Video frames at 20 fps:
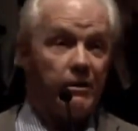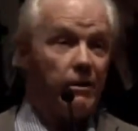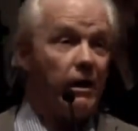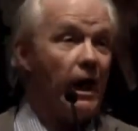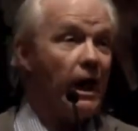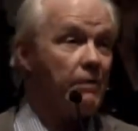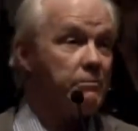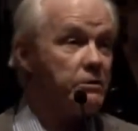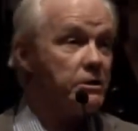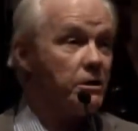
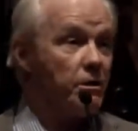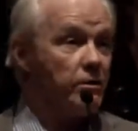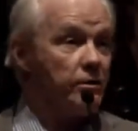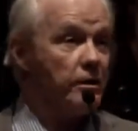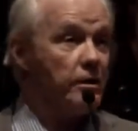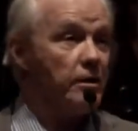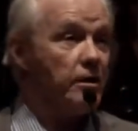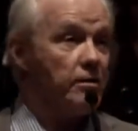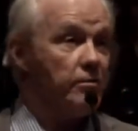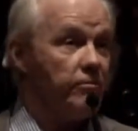They're
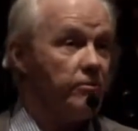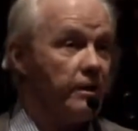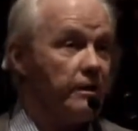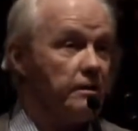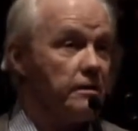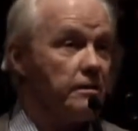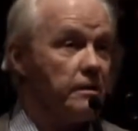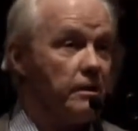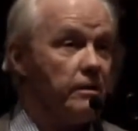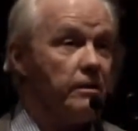absolutely
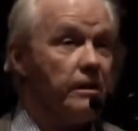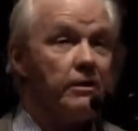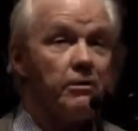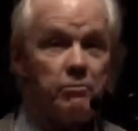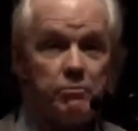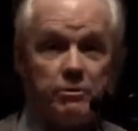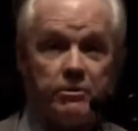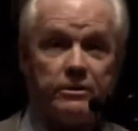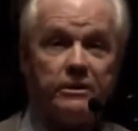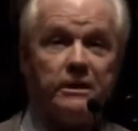convinced that
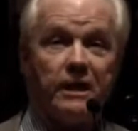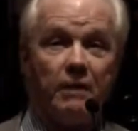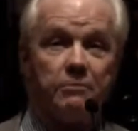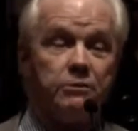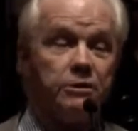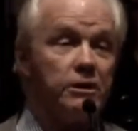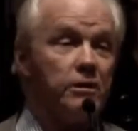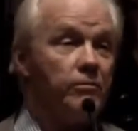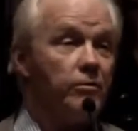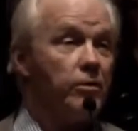their
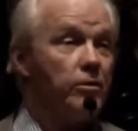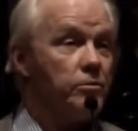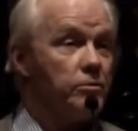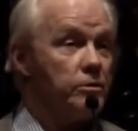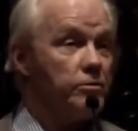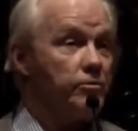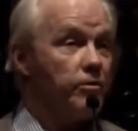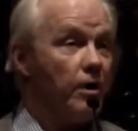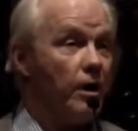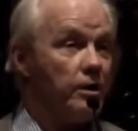perception of
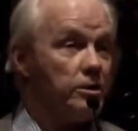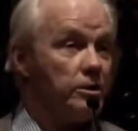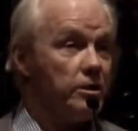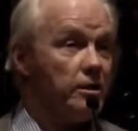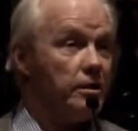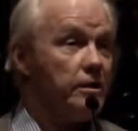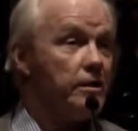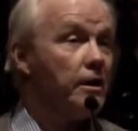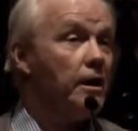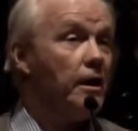who's
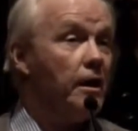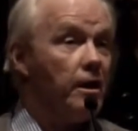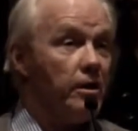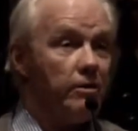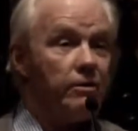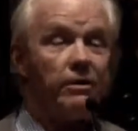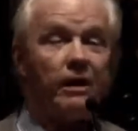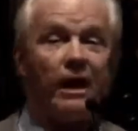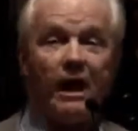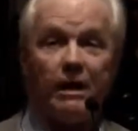fraudulent,
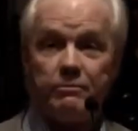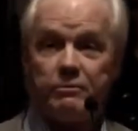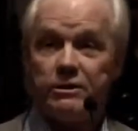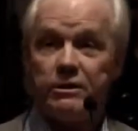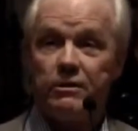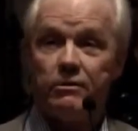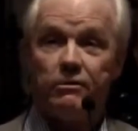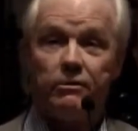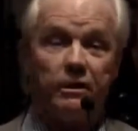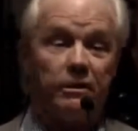they're
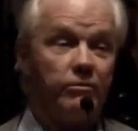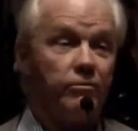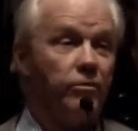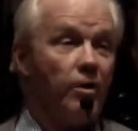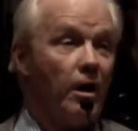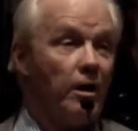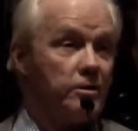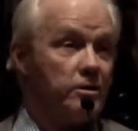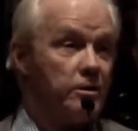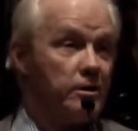absolutely
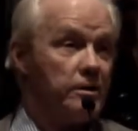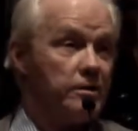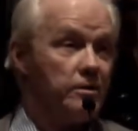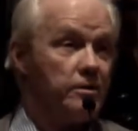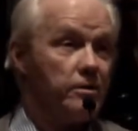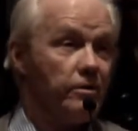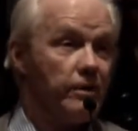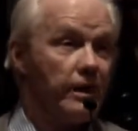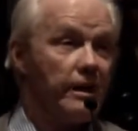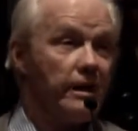
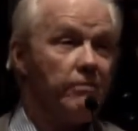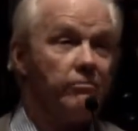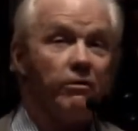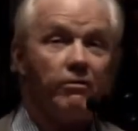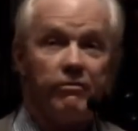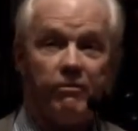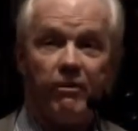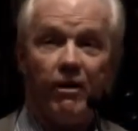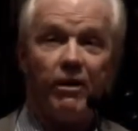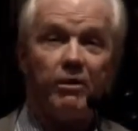fraudulent. So they have
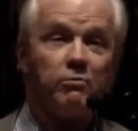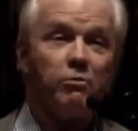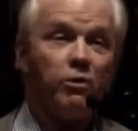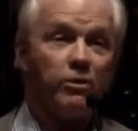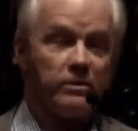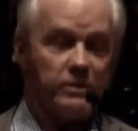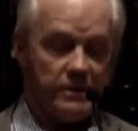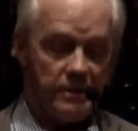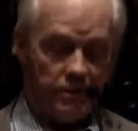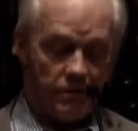a far
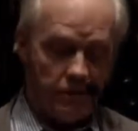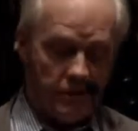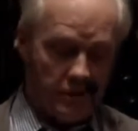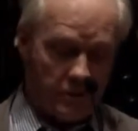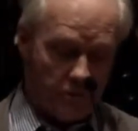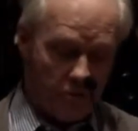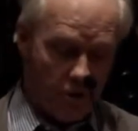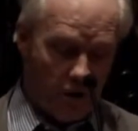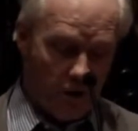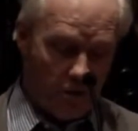more
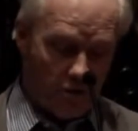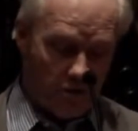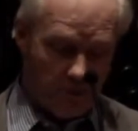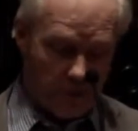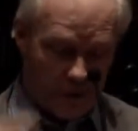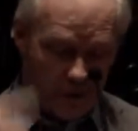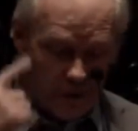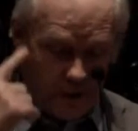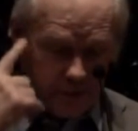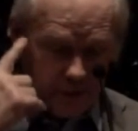serious
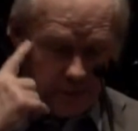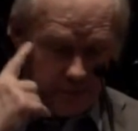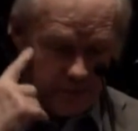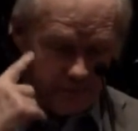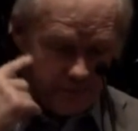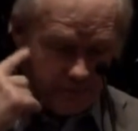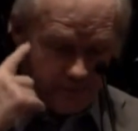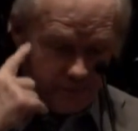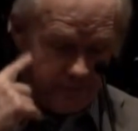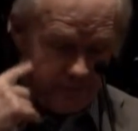problem than I do.
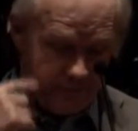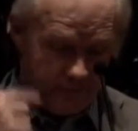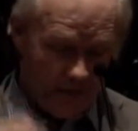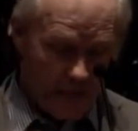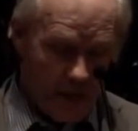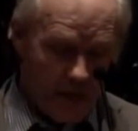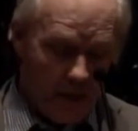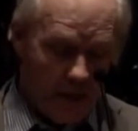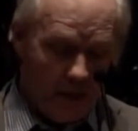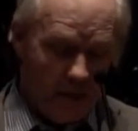
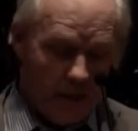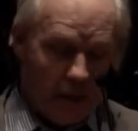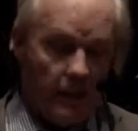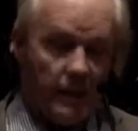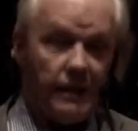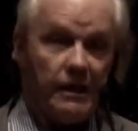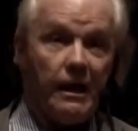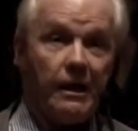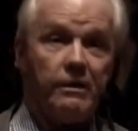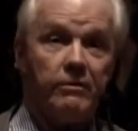
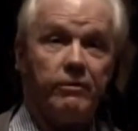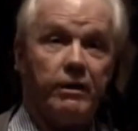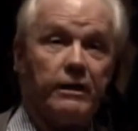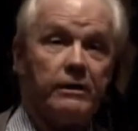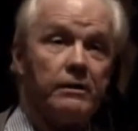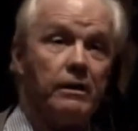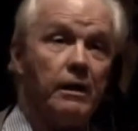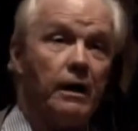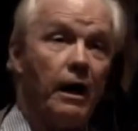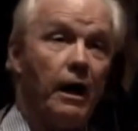In any
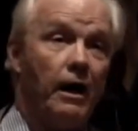event,